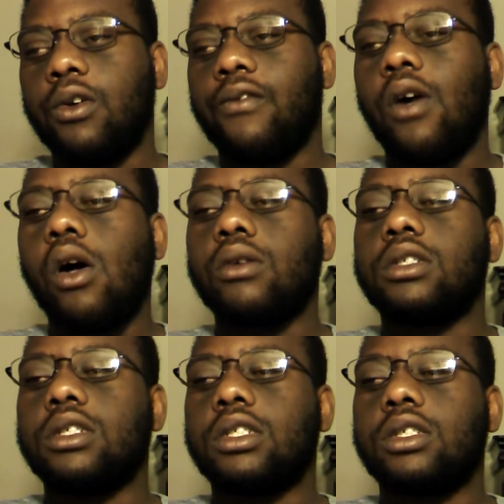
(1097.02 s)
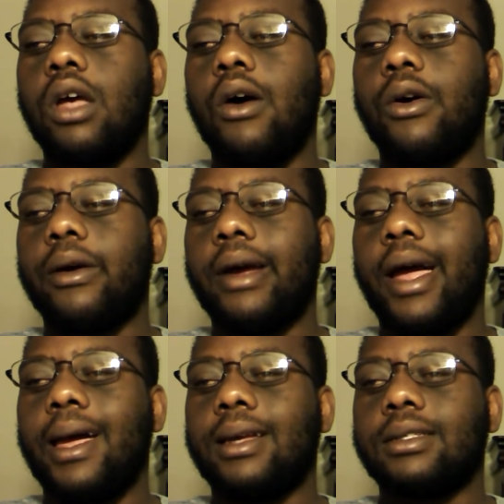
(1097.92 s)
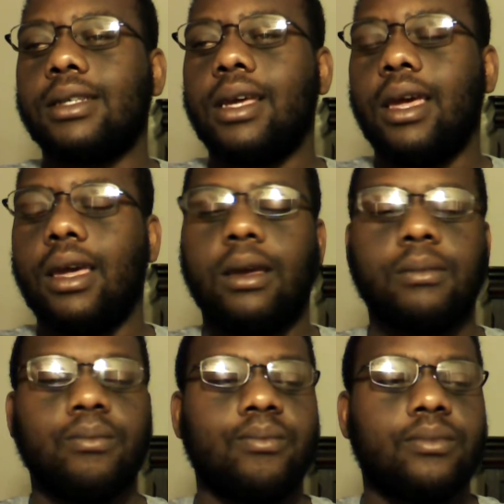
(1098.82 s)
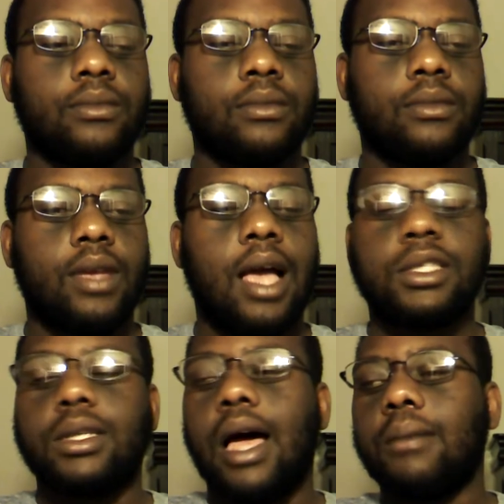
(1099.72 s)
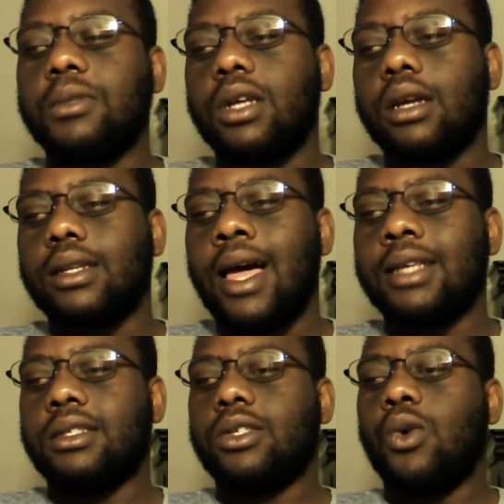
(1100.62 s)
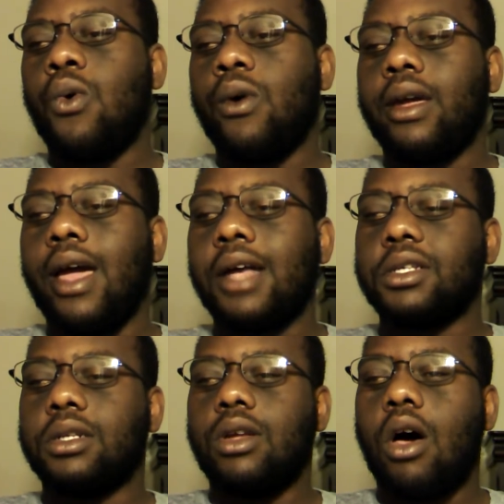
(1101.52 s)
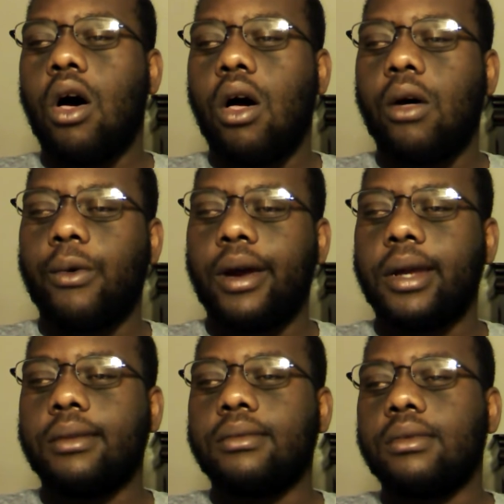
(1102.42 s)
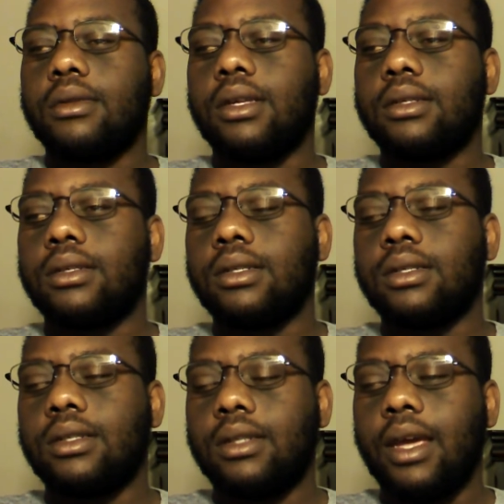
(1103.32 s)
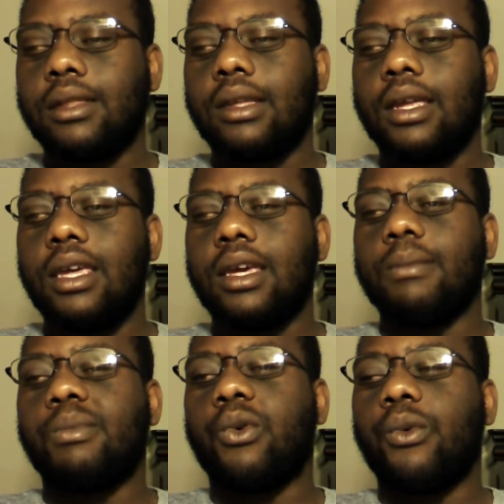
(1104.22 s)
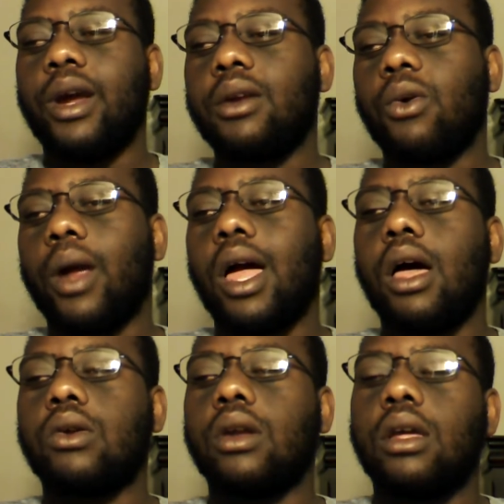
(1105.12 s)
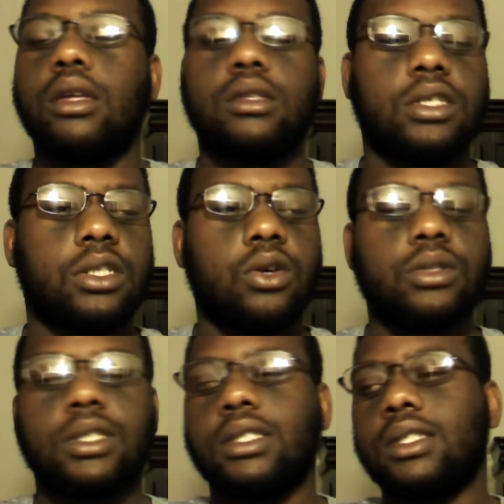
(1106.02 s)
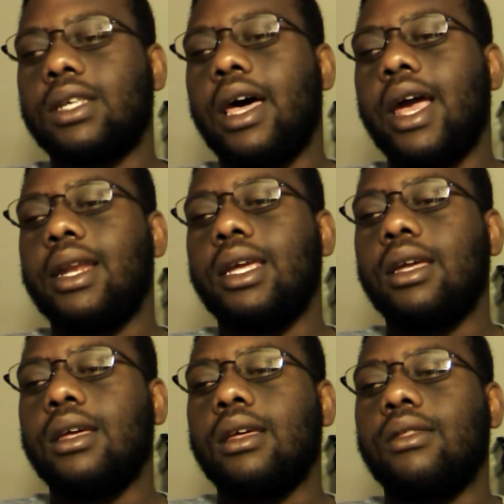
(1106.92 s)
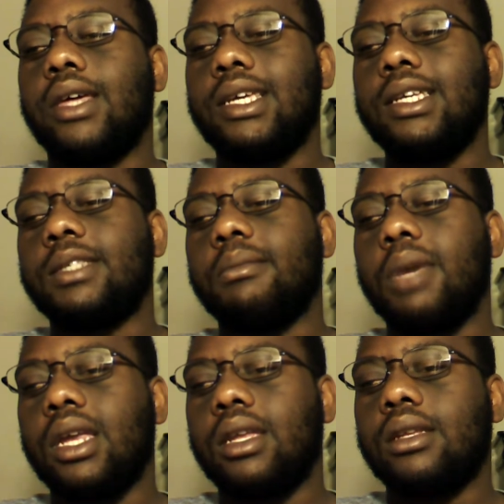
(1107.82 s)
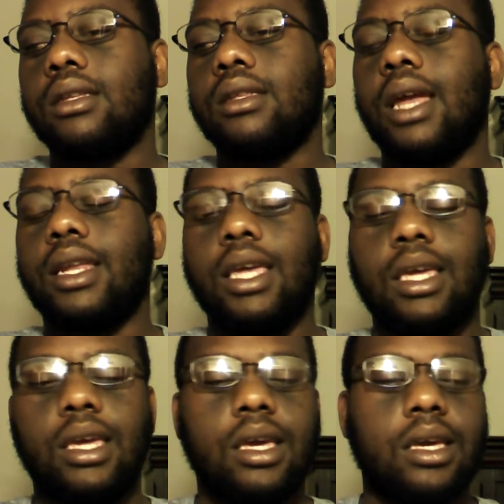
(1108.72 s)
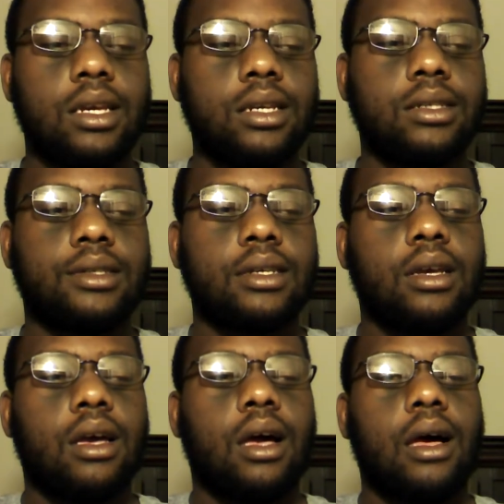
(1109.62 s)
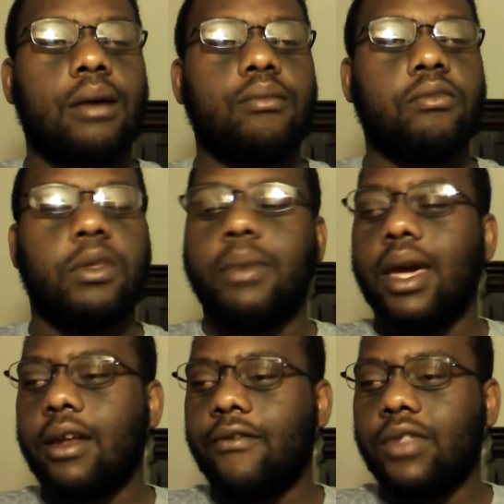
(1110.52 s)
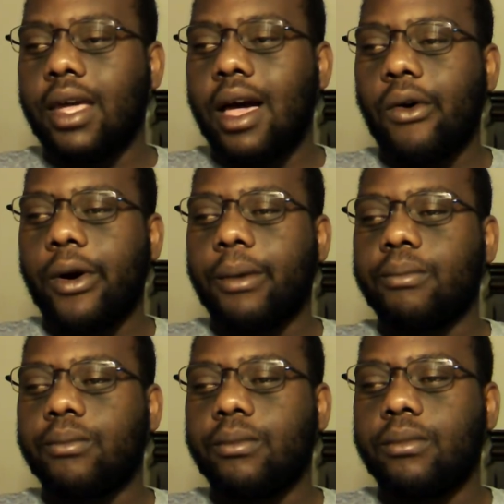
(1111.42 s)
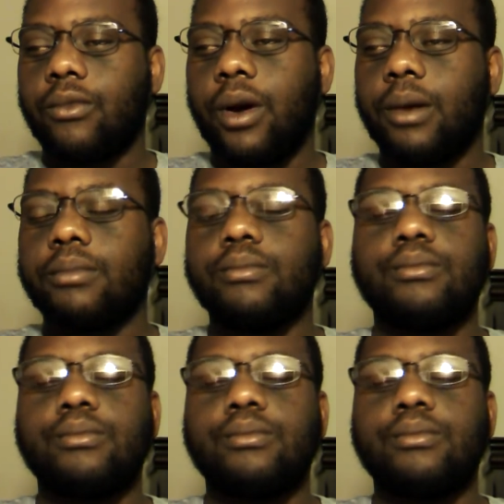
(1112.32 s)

Torvald just saw her as a as an object, as a toy, as a doll, right? This this thing that he can parade around to show to society that he's made it, that he is um, the man of the hour, right?